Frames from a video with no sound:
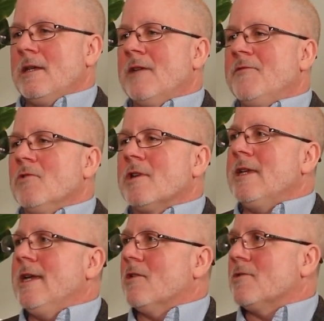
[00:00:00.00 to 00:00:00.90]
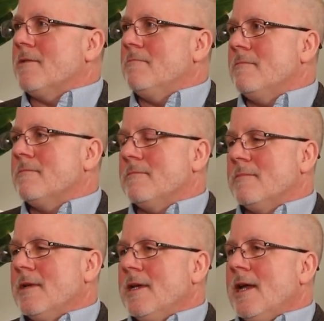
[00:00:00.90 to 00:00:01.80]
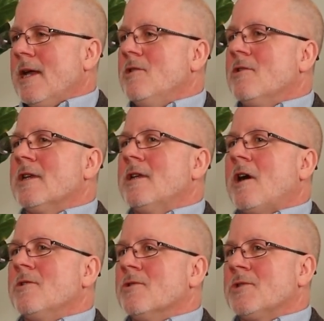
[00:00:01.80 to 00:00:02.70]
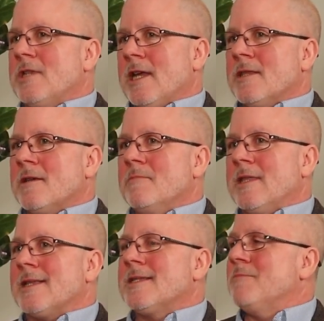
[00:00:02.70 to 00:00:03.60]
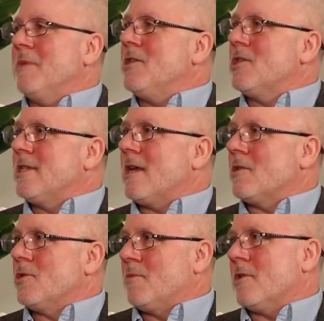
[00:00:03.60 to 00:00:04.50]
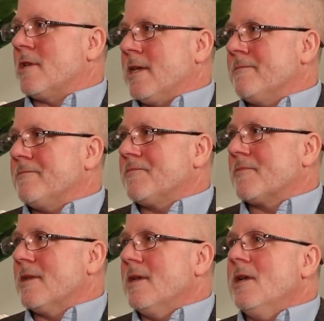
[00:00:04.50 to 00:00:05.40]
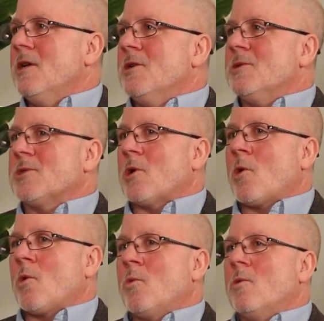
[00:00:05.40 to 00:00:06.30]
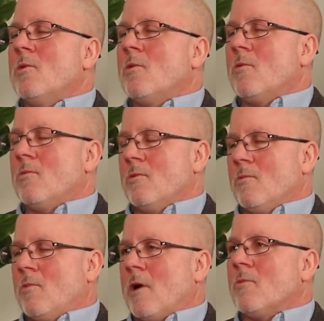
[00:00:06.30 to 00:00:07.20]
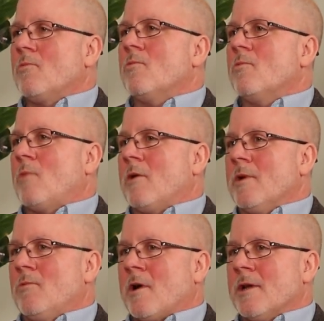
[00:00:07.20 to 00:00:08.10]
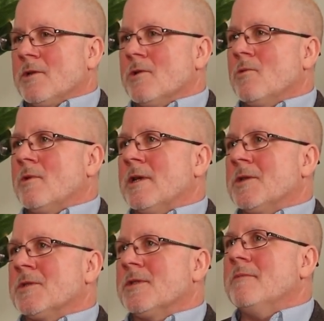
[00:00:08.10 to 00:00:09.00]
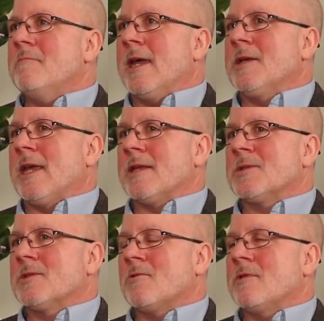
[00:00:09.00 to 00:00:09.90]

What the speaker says: if you can hear them and you can understand them, that's speech intelligibility. So what we want to do is make it so